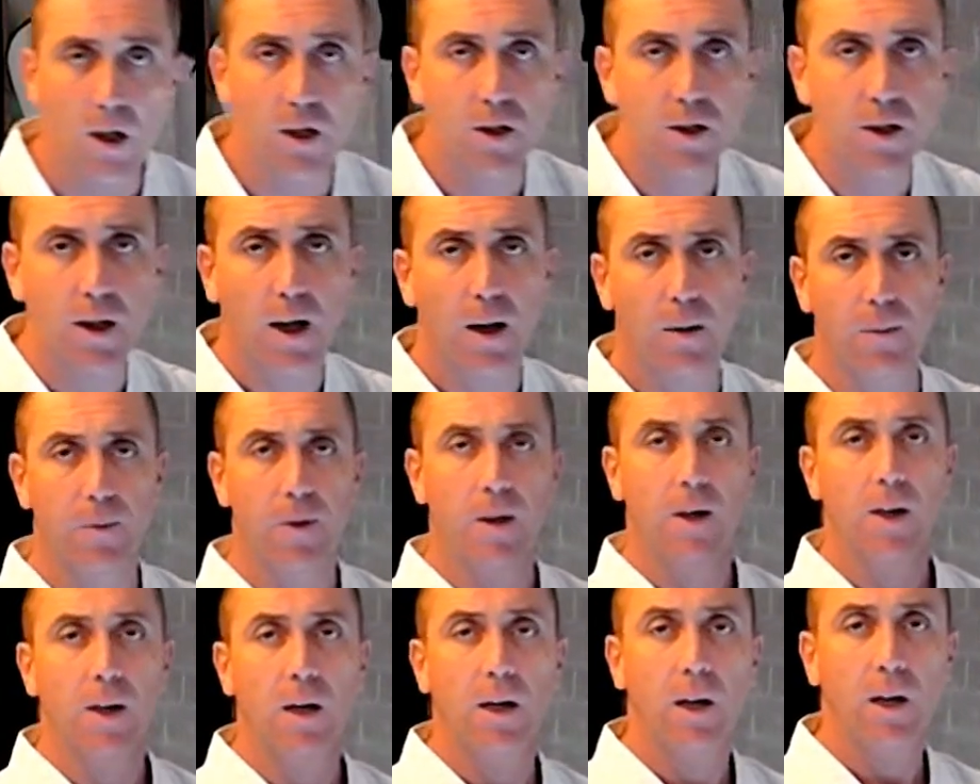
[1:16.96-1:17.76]
So
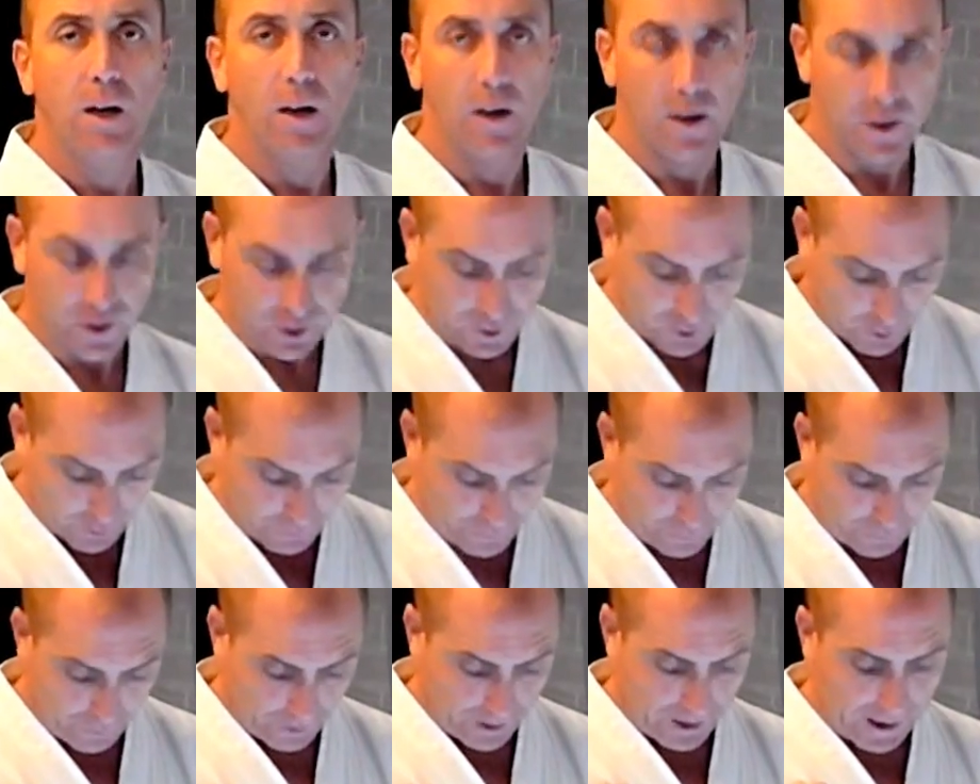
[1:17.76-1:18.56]
let's go
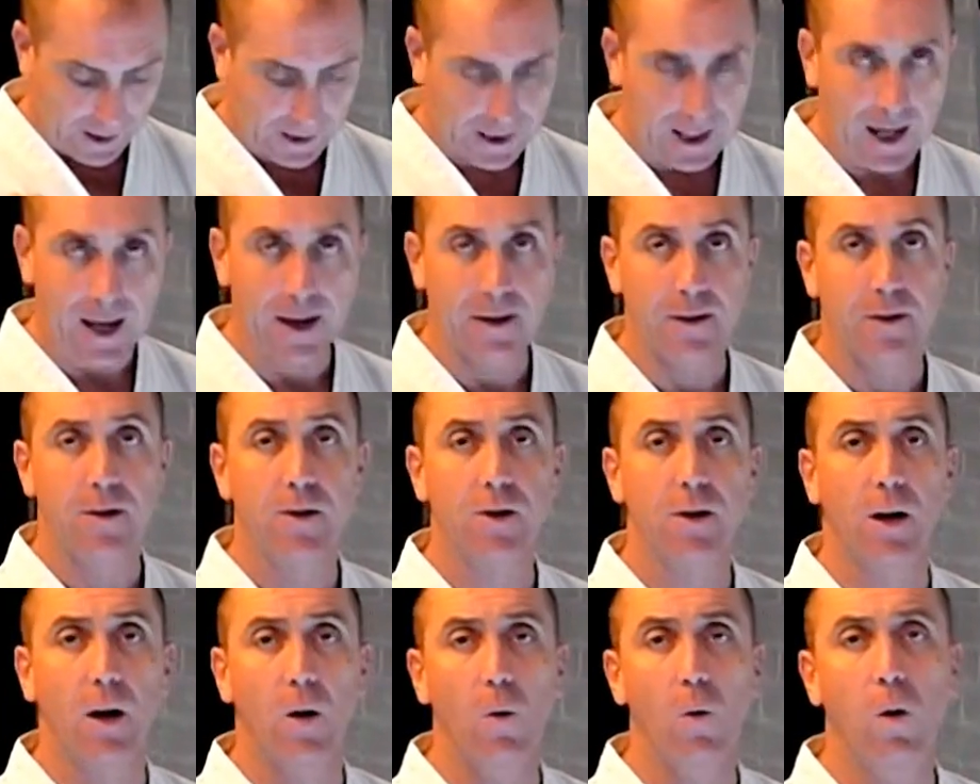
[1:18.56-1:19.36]
through it again.
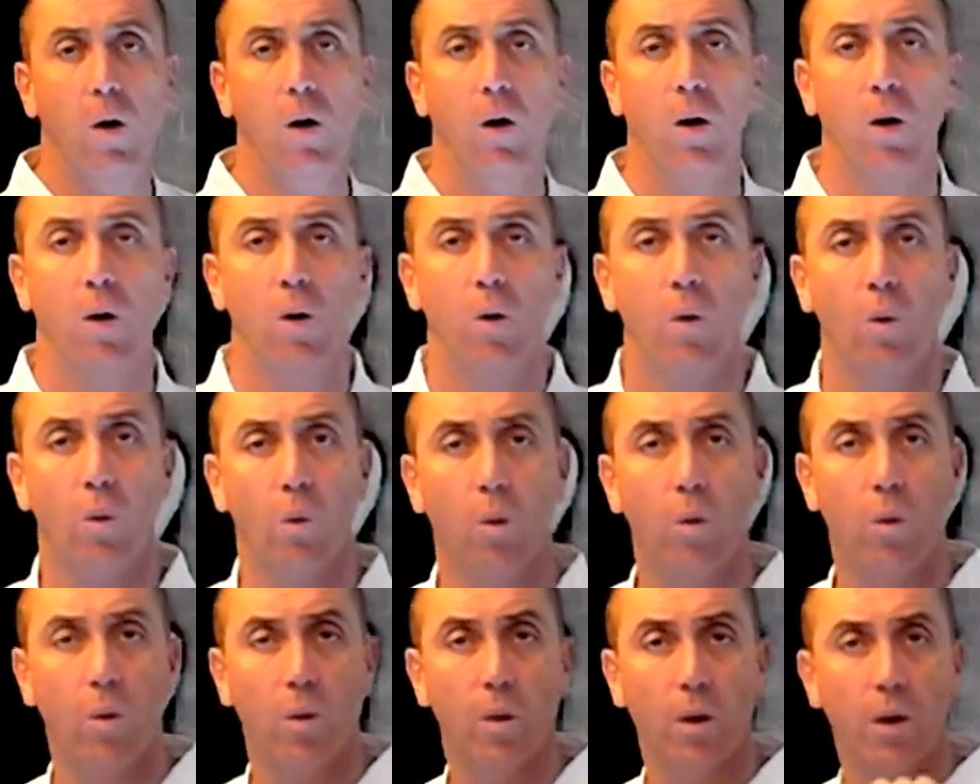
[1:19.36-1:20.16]
So
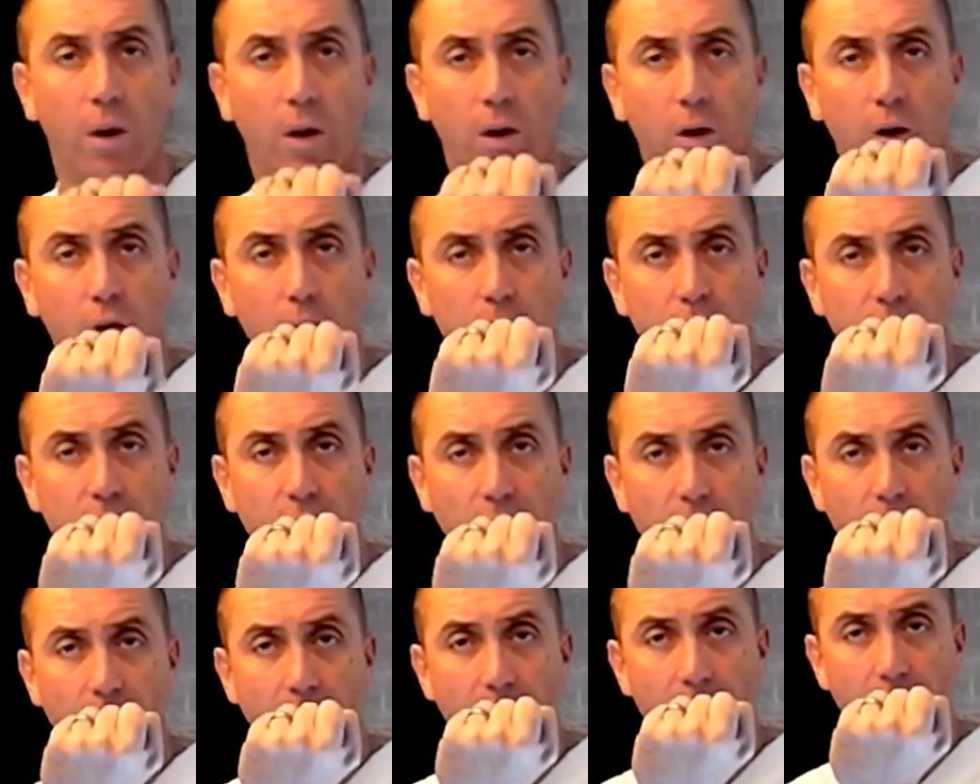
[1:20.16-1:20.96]
comes
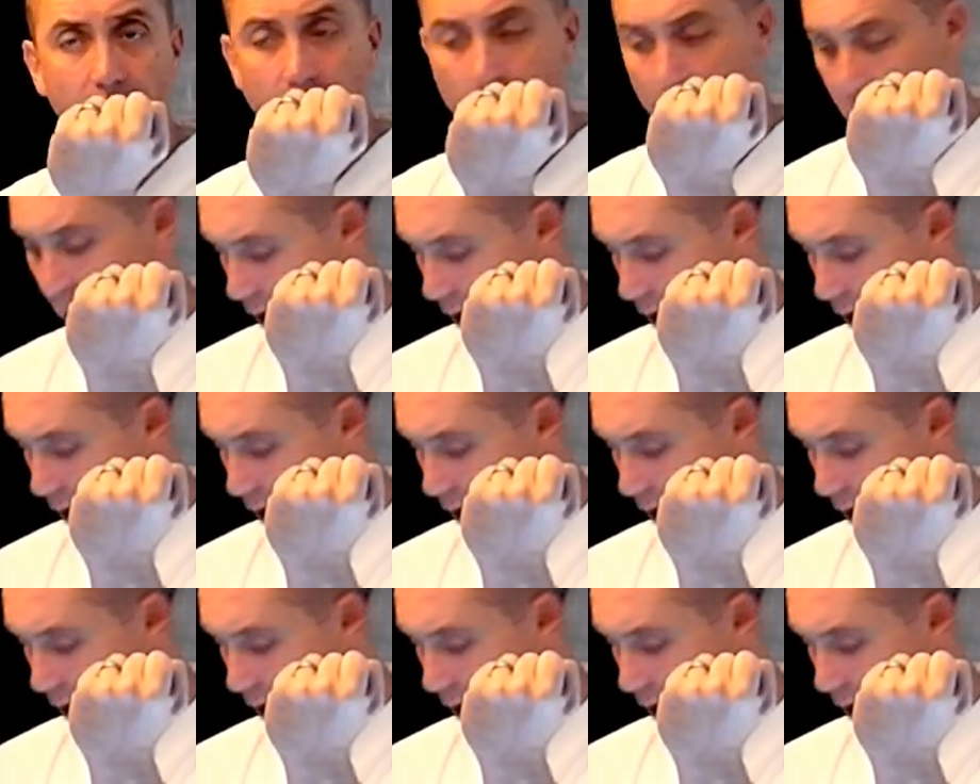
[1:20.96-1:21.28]
to there,